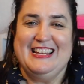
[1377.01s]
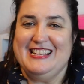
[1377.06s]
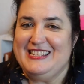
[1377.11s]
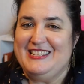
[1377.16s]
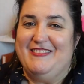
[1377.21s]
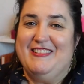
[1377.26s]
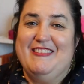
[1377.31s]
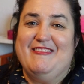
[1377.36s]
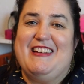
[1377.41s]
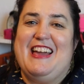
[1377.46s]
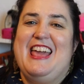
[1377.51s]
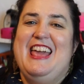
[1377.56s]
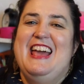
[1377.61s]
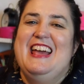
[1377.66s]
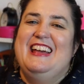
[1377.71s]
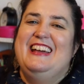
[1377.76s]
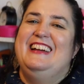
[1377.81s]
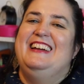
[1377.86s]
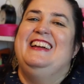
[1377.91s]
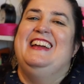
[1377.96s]
So anyway,
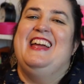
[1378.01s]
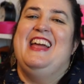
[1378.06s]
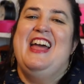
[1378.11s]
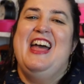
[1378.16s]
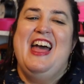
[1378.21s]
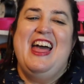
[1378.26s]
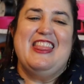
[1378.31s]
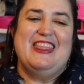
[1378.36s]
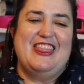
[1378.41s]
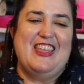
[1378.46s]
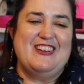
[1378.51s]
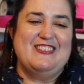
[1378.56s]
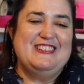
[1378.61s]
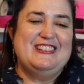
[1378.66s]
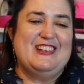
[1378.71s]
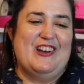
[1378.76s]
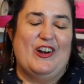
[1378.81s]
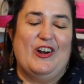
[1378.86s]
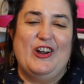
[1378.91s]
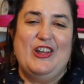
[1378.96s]

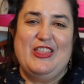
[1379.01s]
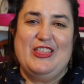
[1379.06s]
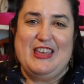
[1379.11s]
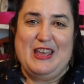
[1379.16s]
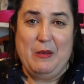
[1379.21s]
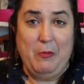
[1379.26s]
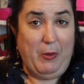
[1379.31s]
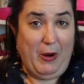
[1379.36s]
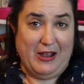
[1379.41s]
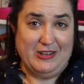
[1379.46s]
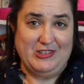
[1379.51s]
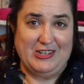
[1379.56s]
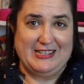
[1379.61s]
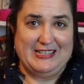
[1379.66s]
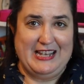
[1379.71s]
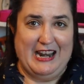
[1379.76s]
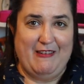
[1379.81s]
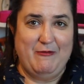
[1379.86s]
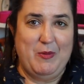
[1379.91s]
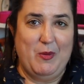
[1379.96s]
those are the projects
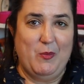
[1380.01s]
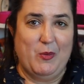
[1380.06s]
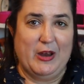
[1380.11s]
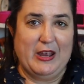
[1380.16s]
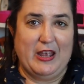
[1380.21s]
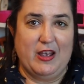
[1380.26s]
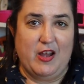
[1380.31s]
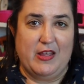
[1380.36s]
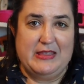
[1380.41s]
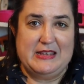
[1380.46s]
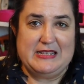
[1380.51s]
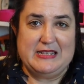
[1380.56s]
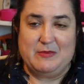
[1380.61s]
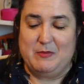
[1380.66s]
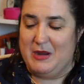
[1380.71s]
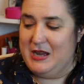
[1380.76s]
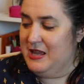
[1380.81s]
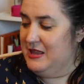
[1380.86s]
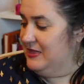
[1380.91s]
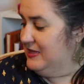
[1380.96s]
that I've been working on this
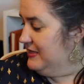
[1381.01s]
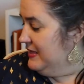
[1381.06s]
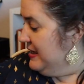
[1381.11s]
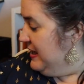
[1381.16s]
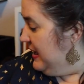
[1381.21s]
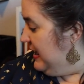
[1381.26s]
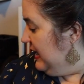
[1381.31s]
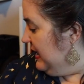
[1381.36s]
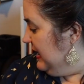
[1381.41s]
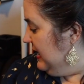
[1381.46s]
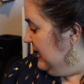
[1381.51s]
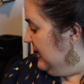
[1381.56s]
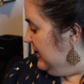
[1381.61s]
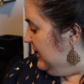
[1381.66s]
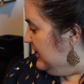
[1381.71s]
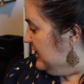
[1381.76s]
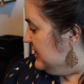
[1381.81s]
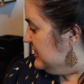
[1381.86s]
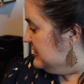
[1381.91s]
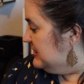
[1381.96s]
month,
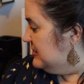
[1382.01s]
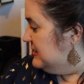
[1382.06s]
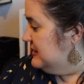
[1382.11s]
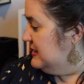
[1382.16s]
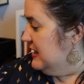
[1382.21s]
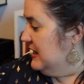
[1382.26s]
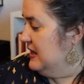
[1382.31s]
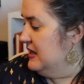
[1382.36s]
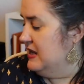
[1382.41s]
and